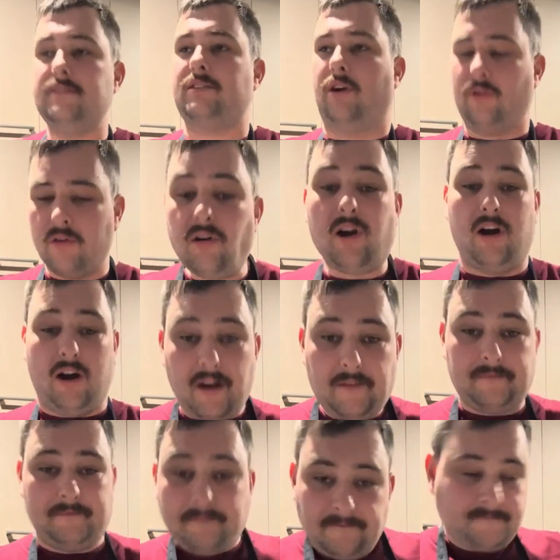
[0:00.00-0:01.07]
All right,
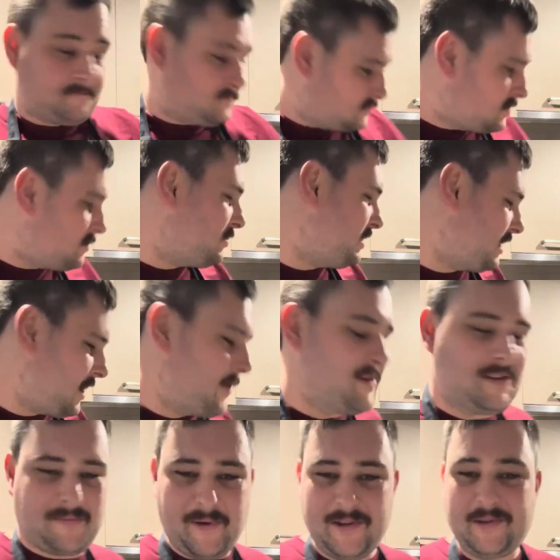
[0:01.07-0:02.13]
we're going
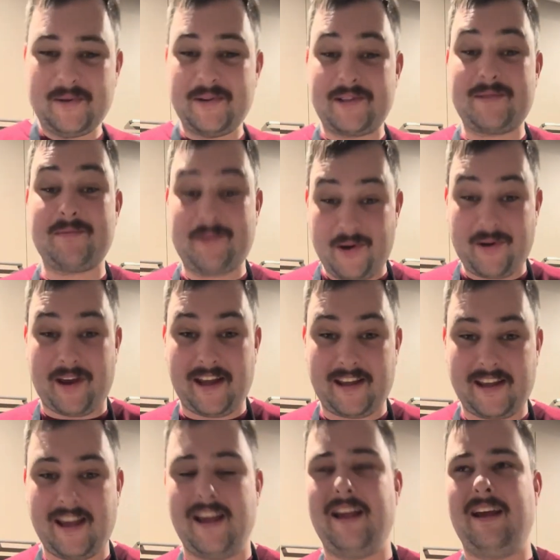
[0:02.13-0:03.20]
to be doing some
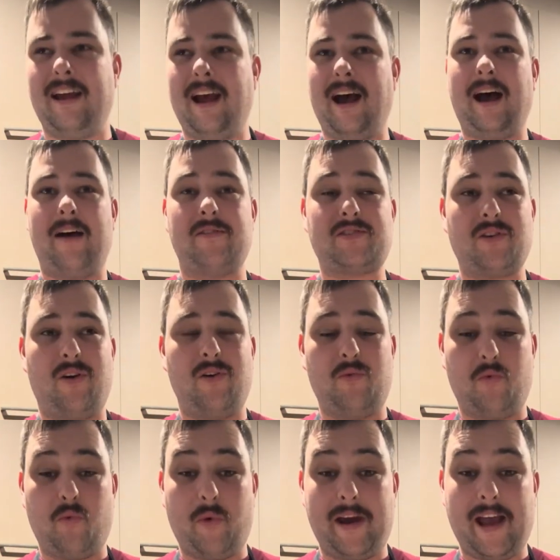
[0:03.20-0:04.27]
cooking. So
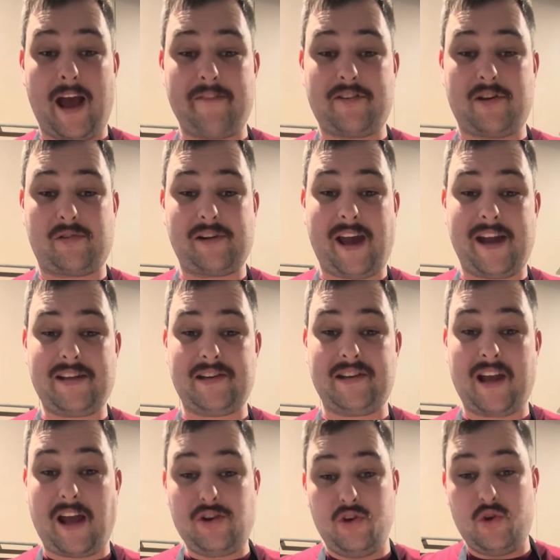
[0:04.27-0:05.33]
we have
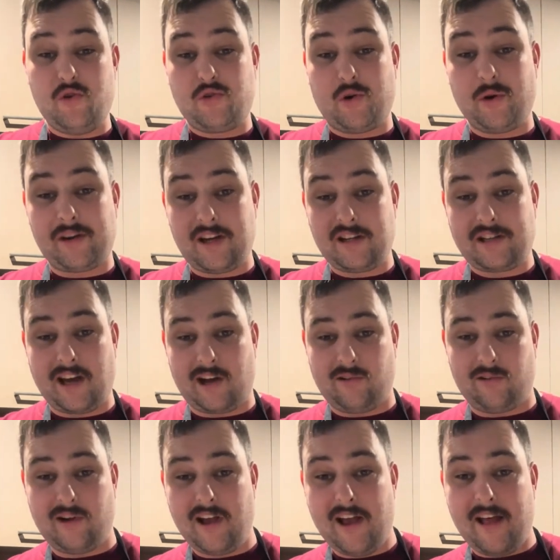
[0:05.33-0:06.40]
created a new cooking
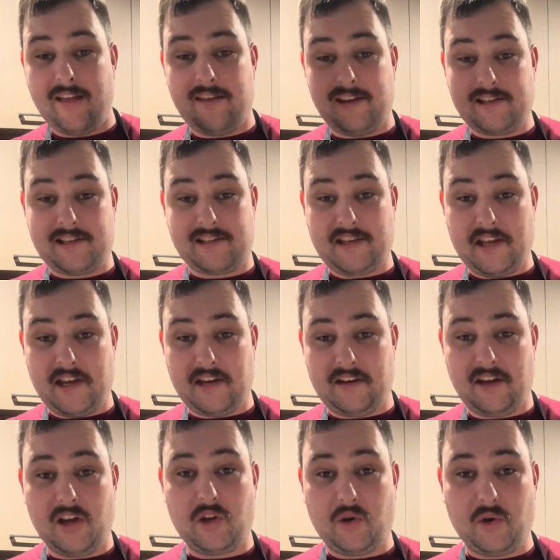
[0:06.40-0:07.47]
channel. This is
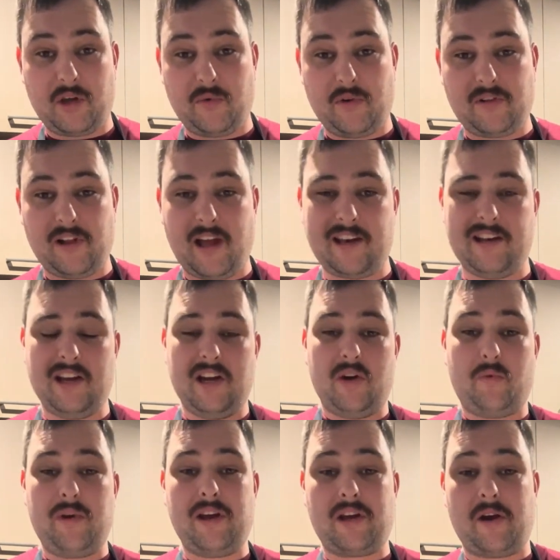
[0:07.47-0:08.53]
it. Cooking with Glenn.
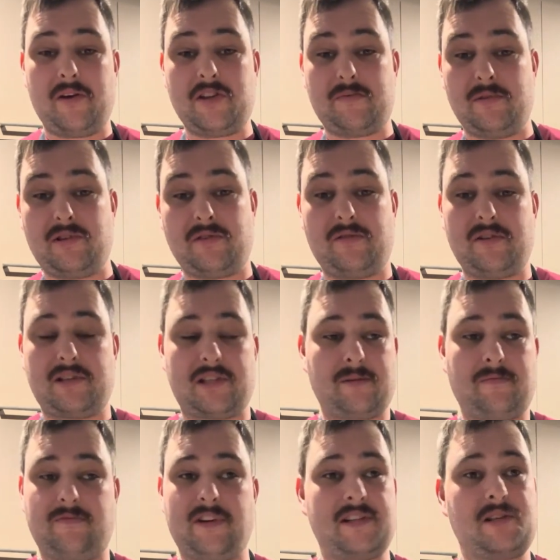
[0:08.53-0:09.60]
We are going to be doing
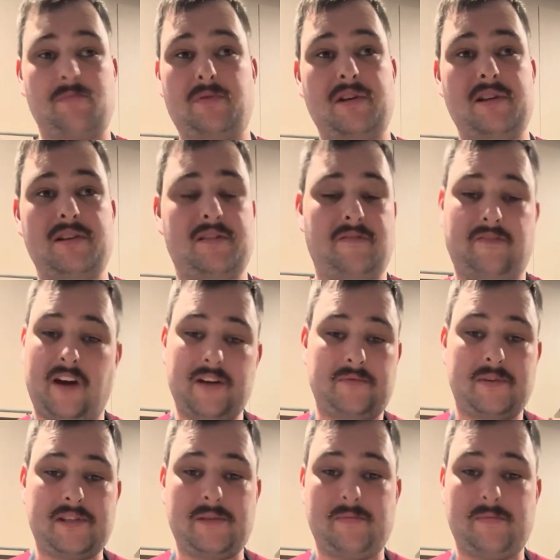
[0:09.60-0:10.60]
some recipes, fun